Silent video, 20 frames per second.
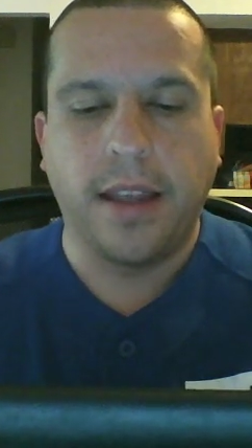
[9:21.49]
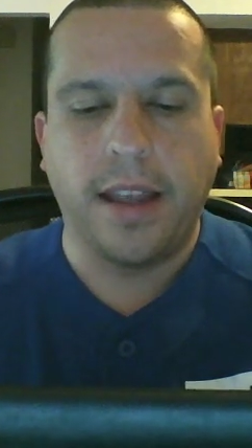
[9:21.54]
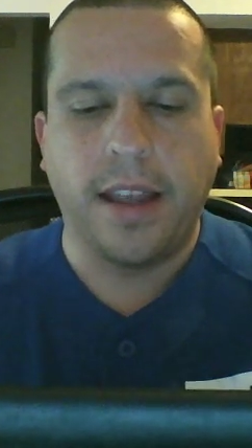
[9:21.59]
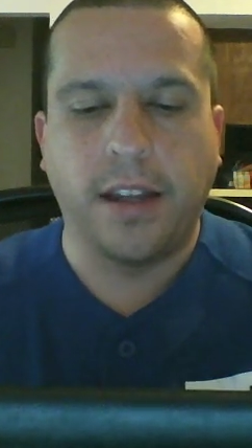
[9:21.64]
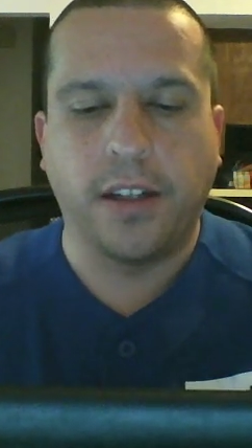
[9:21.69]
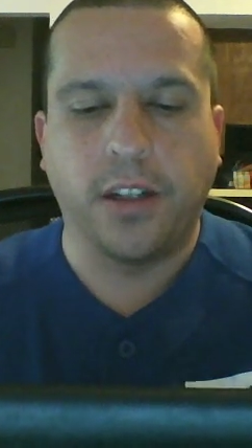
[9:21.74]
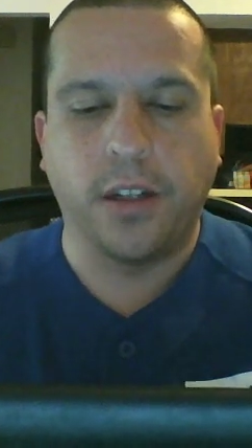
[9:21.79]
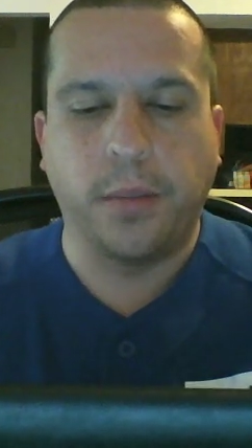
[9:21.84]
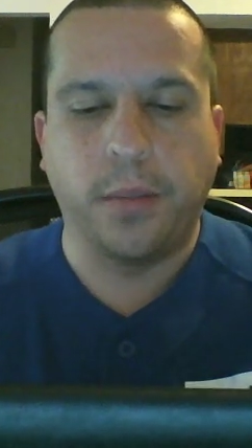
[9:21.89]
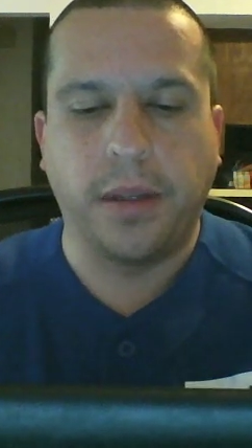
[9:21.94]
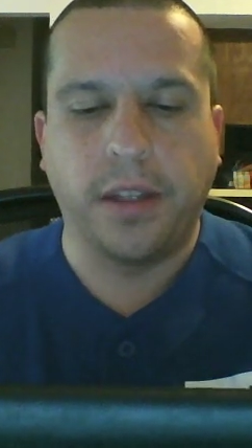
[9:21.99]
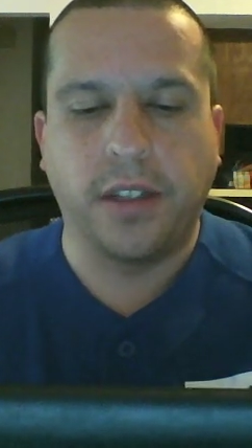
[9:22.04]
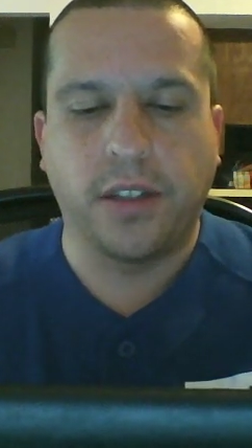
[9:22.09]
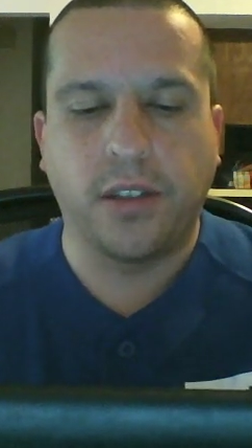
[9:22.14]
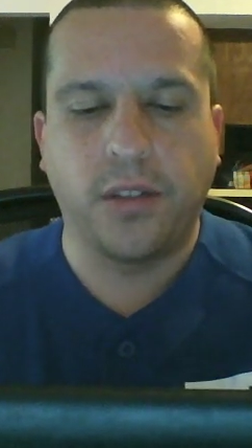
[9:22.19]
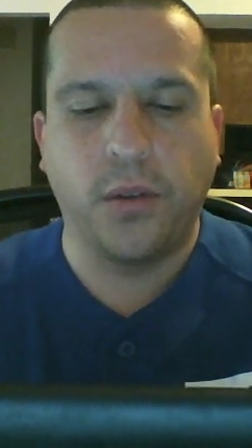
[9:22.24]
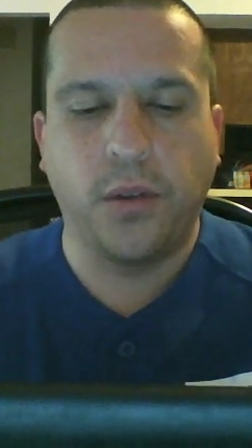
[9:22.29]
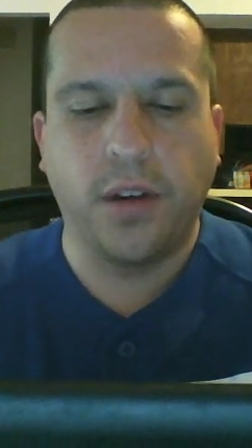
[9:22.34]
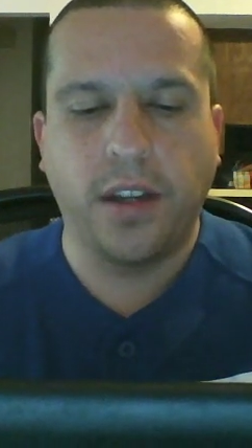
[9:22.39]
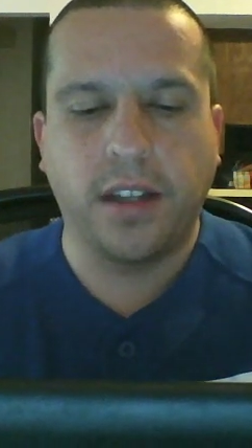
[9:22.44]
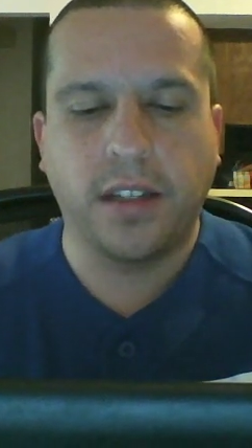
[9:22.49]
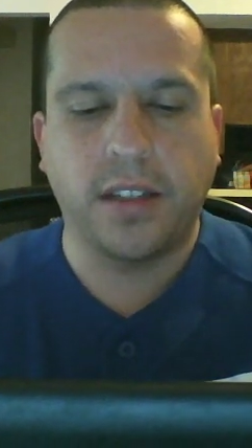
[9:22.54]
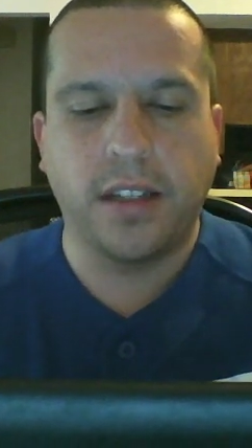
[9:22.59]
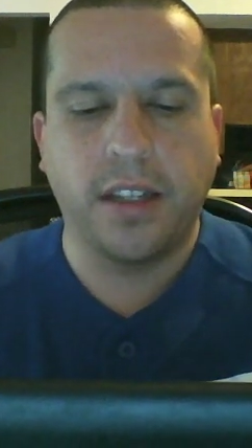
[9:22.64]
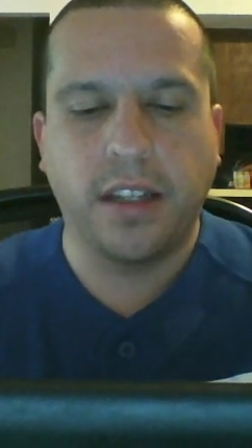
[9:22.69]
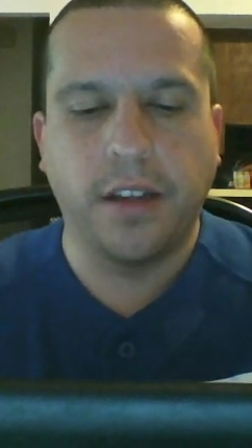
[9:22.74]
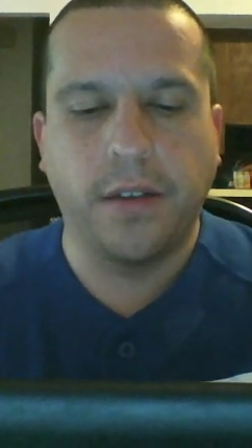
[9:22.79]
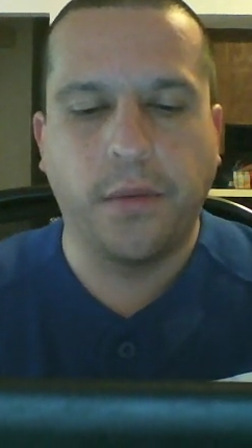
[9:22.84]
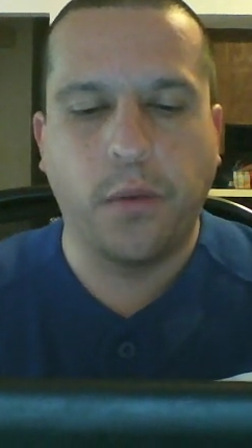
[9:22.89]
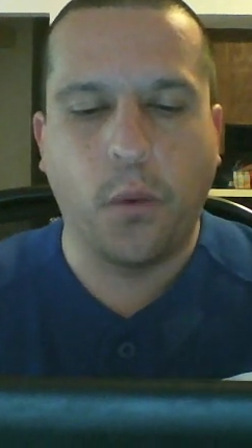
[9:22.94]
It should be
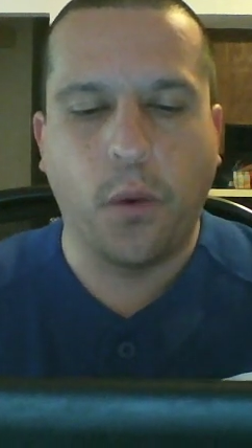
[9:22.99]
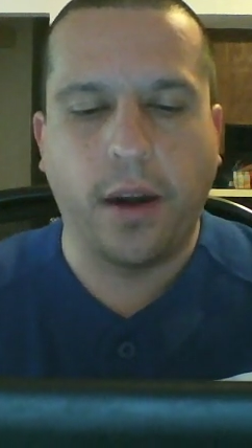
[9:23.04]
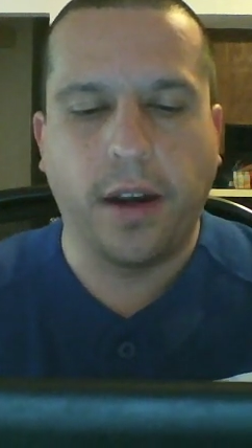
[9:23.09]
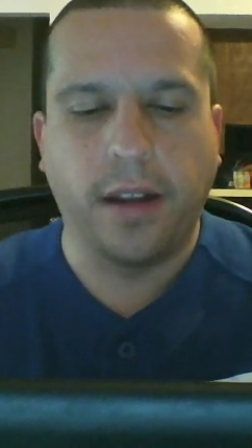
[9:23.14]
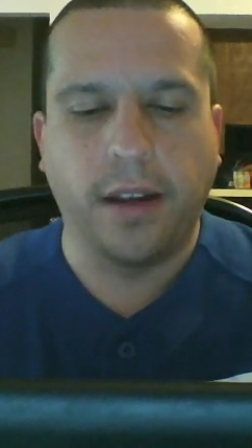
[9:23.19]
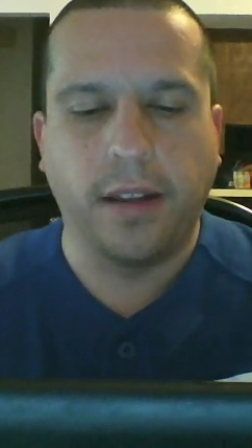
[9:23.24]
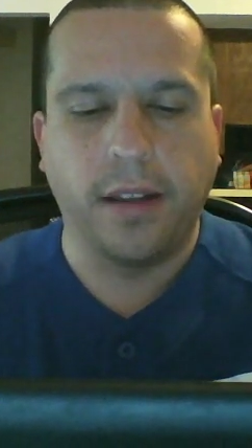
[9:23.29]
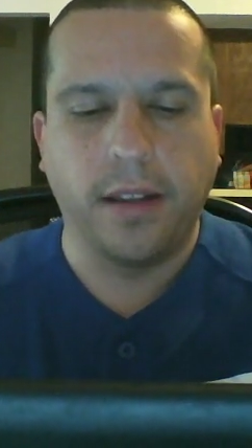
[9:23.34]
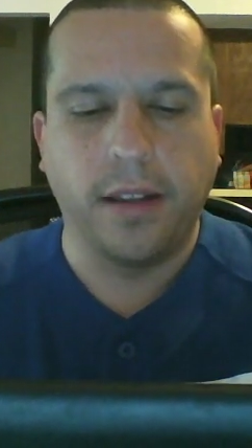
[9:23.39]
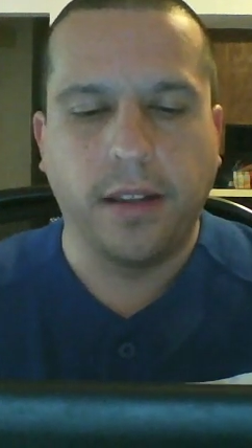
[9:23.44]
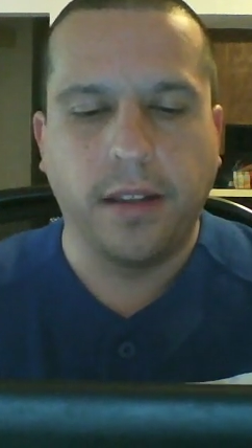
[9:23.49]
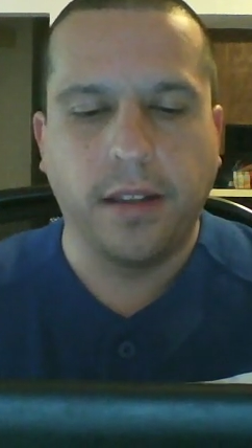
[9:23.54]
studiously avoided.